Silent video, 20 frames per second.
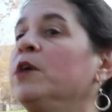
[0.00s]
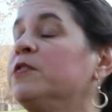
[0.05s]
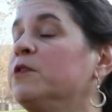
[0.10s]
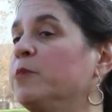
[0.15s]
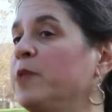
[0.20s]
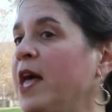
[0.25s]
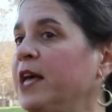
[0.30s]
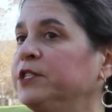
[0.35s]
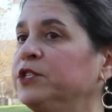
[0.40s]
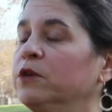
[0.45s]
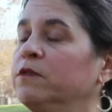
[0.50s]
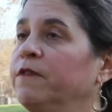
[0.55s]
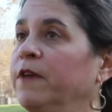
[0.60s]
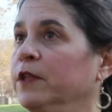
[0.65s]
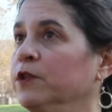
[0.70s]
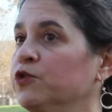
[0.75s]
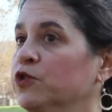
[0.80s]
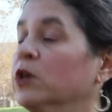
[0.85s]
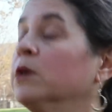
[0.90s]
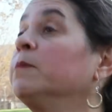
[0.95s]
the Blackstone
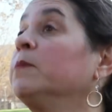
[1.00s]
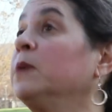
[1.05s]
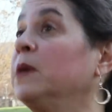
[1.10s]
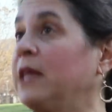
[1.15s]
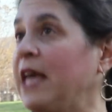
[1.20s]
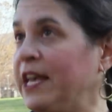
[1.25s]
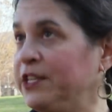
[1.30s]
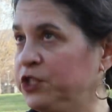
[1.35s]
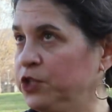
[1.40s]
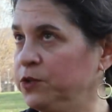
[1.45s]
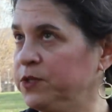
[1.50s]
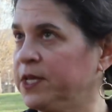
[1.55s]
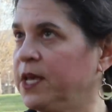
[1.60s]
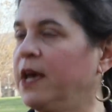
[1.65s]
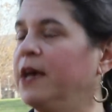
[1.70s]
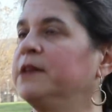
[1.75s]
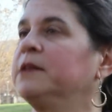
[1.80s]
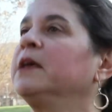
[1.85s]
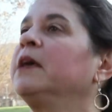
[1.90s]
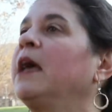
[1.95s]
Fellowship, as you
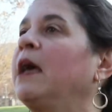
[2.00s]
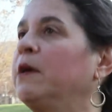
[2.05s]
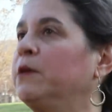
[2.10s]
said,